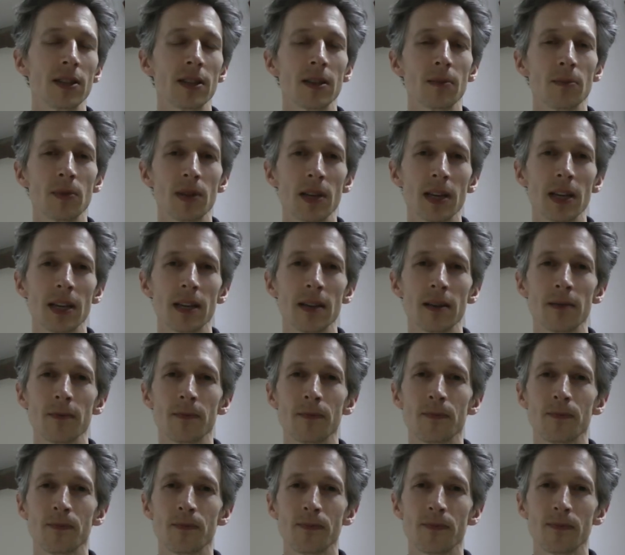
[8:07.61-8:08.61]
something
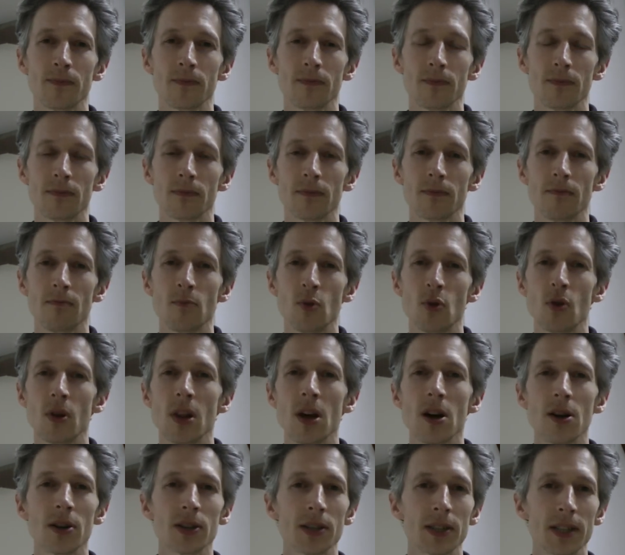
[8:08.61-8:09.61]
more
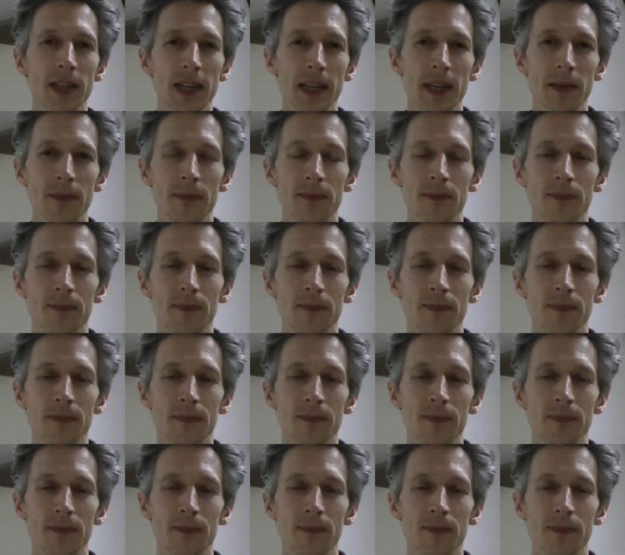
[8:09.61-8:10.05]
lasting?